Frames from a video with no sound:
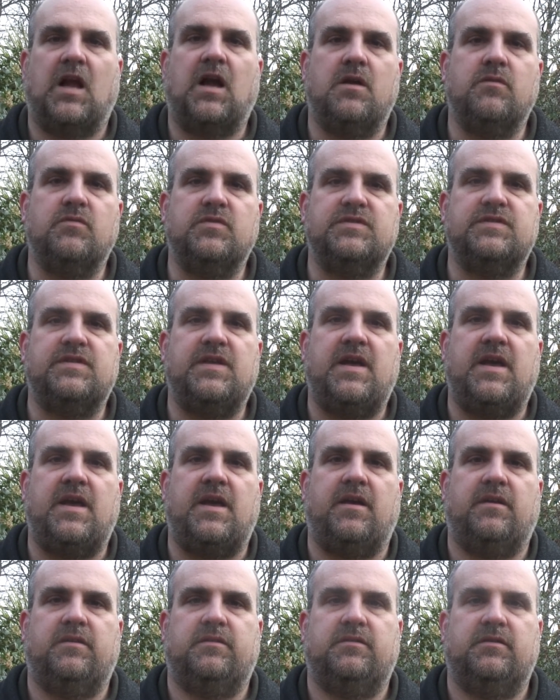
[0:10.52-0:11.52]
I was
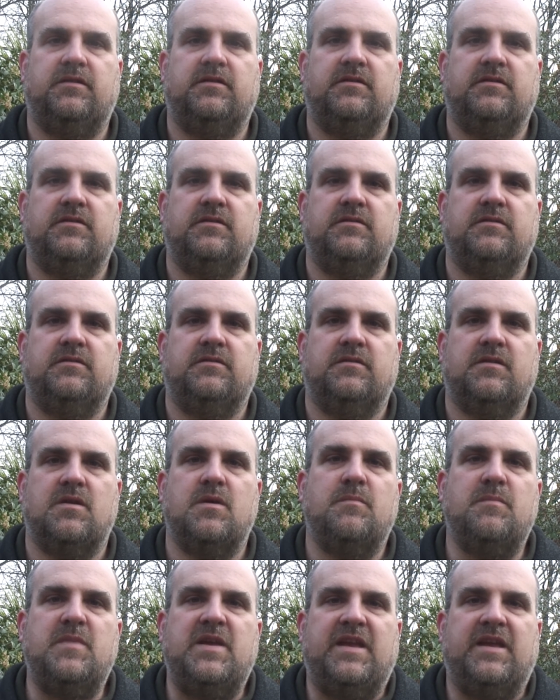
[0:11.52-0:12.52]
there.
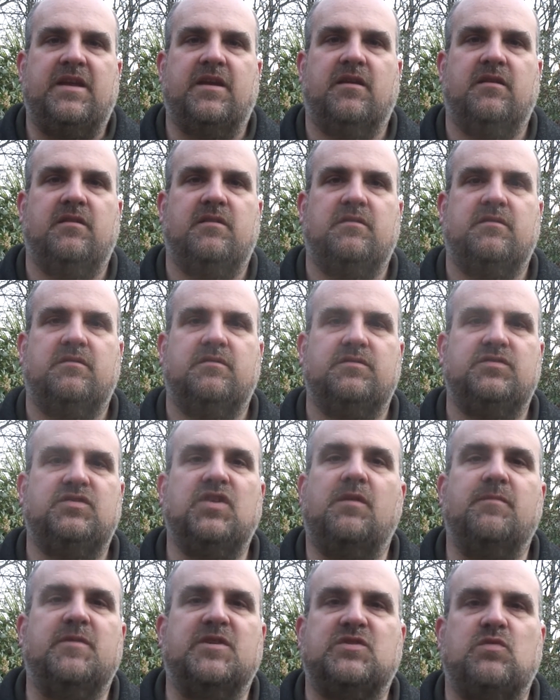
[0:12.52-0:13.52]
Me,
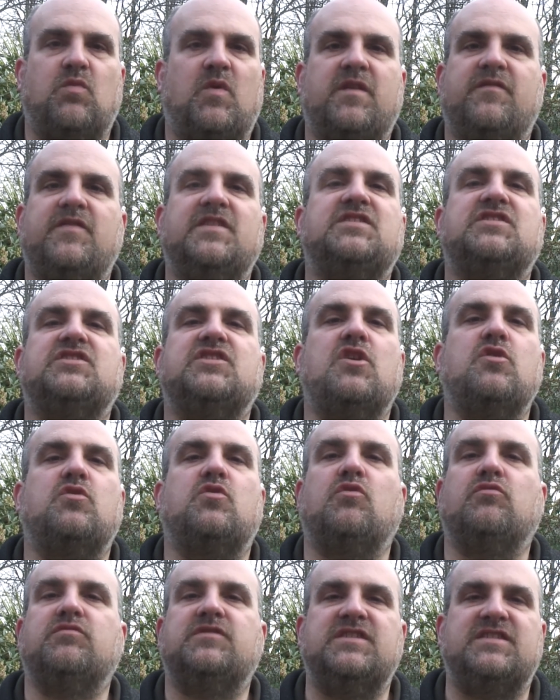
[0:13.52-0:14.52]
Thomas, one of his
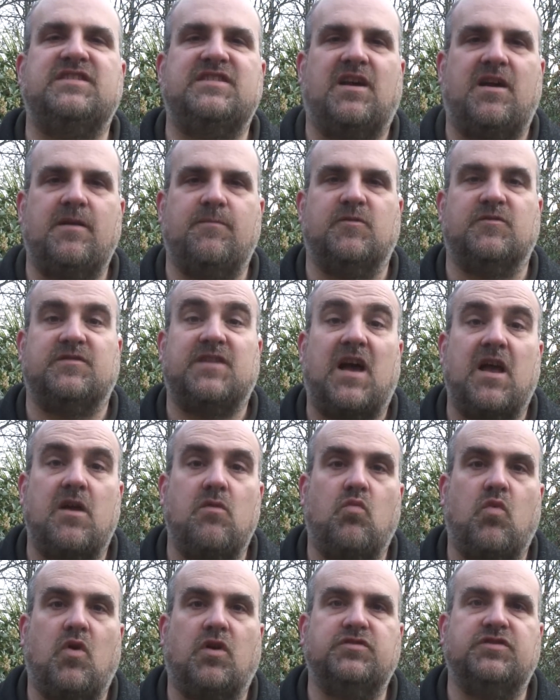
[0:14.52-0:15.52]
so-called disciples, I
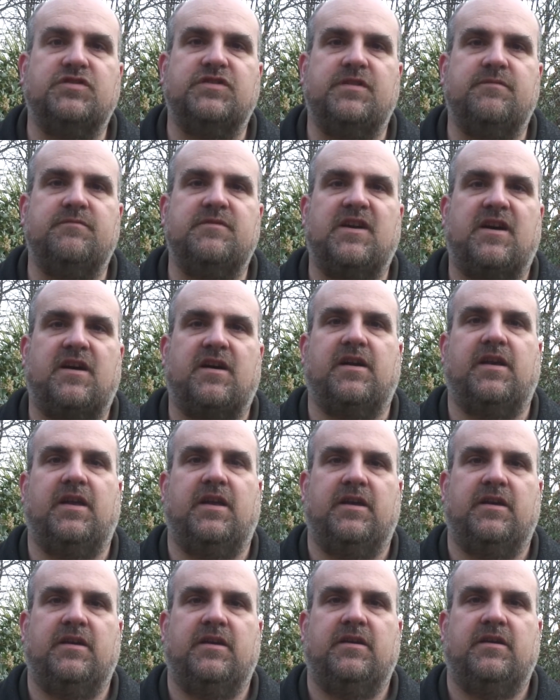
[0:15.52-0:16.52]
watched him die.
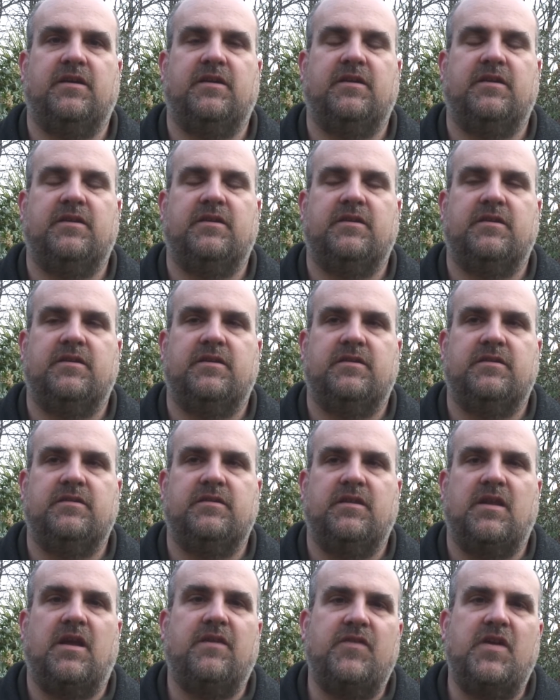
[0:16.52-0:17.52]

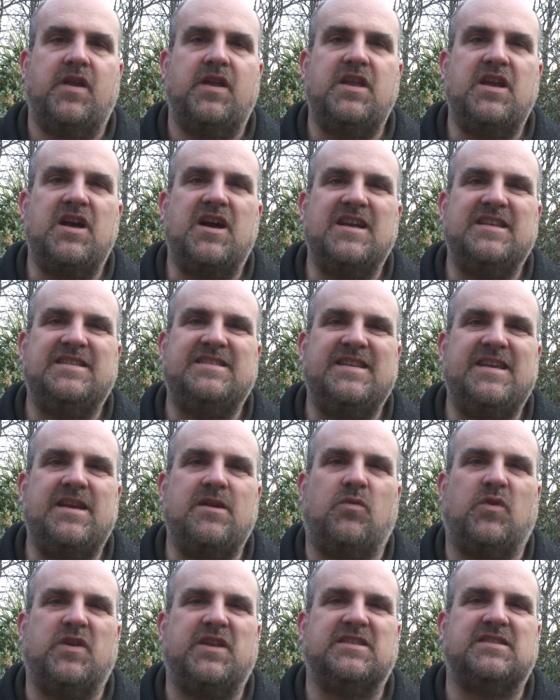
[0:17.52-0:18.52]
Having any idea
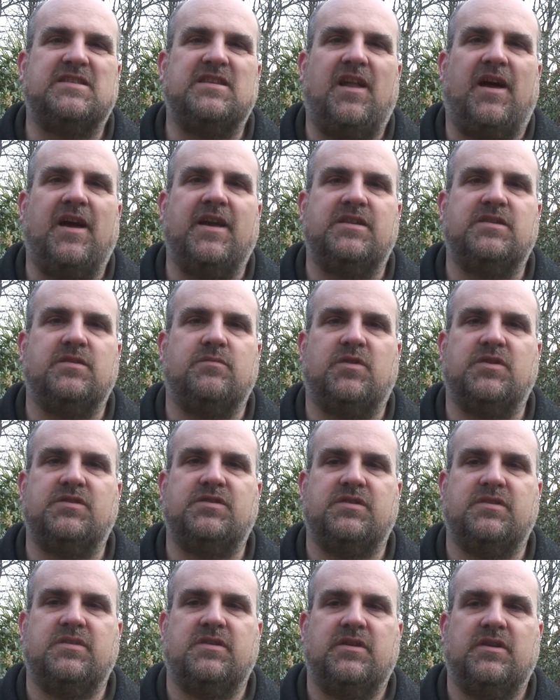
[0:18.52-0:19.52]
what it's like to
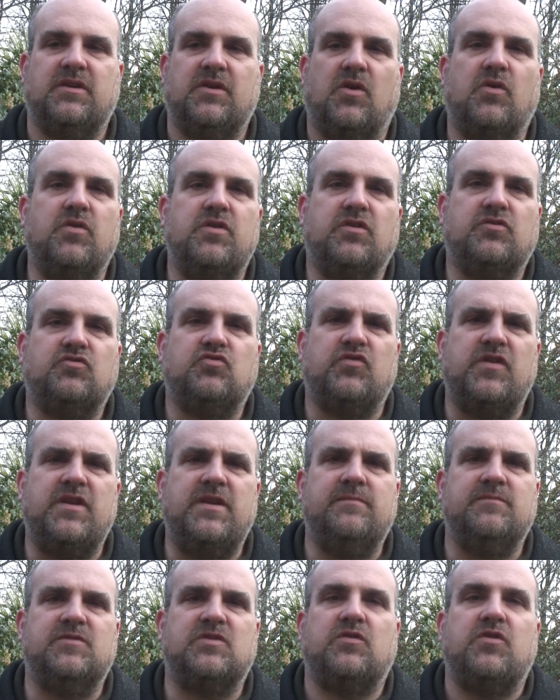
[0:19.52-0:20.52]
watch all your
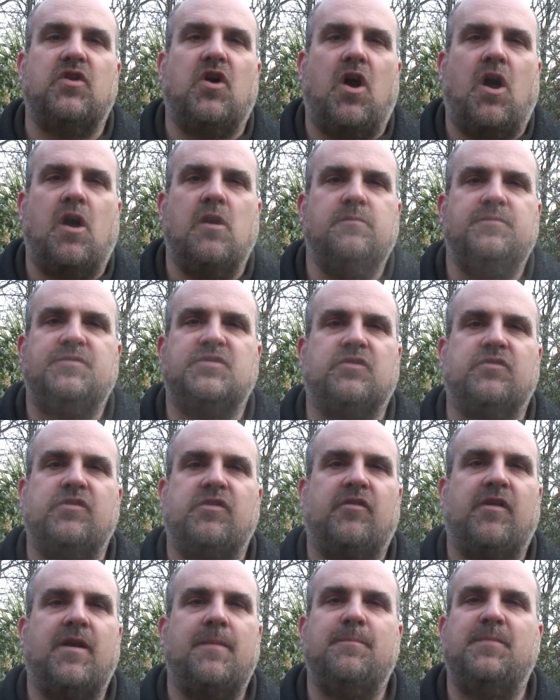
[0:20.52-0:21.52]
dreams, all your hopes, all
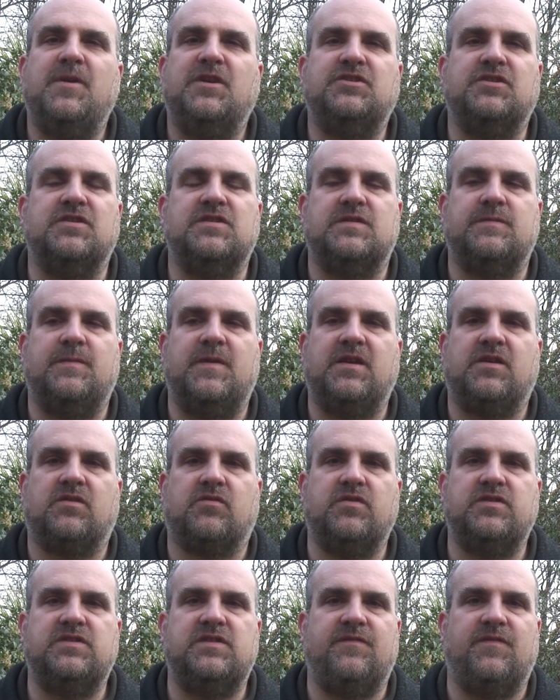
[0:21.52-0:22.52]
your ambitions being
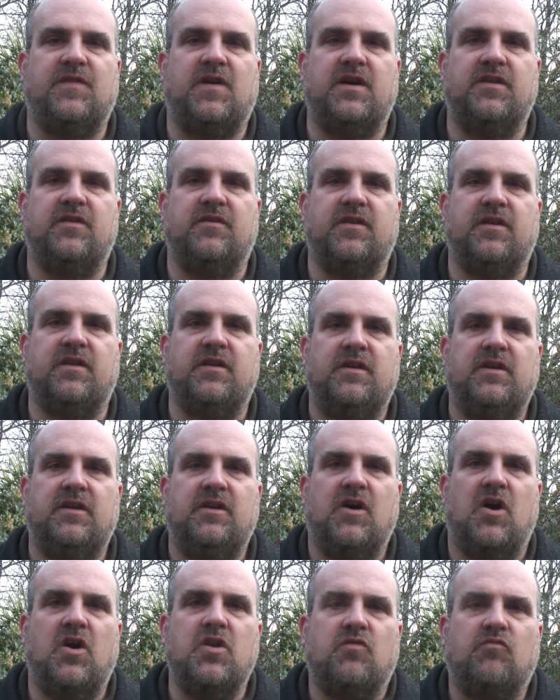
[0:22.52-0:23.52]
crucified on a,
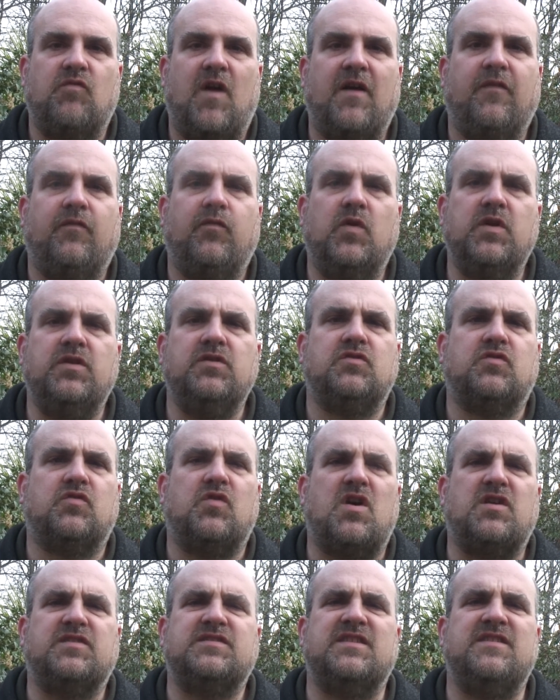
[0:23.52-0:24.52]
on a rough wooden
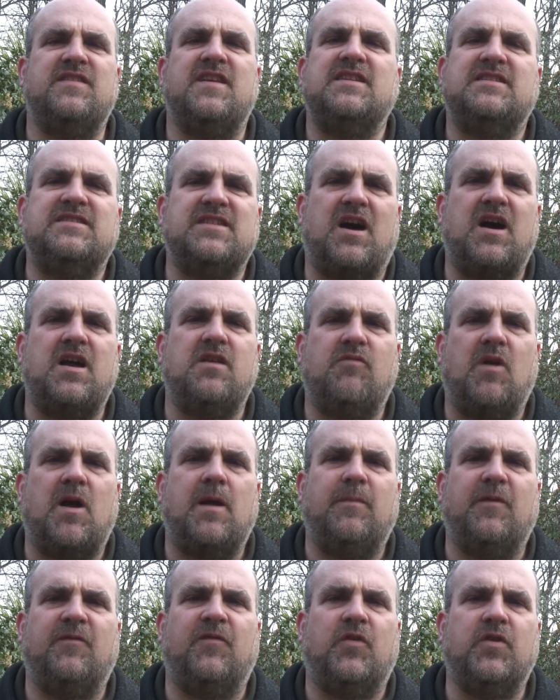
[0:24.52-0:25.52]
cross and then die
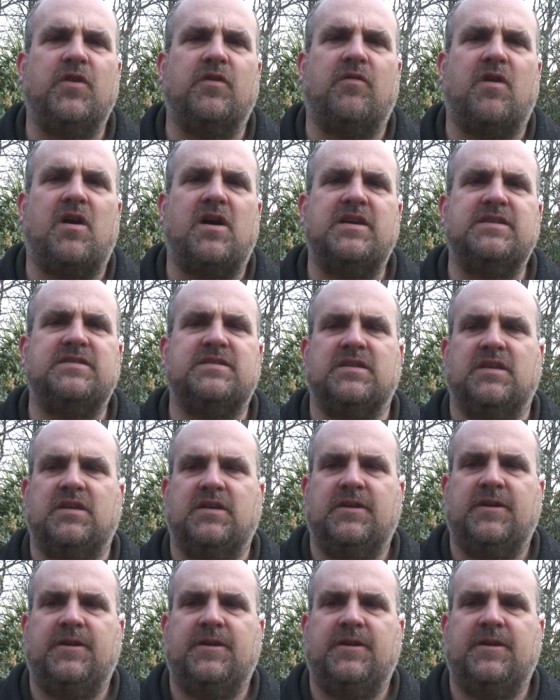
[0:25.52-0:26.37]
right before your eyes?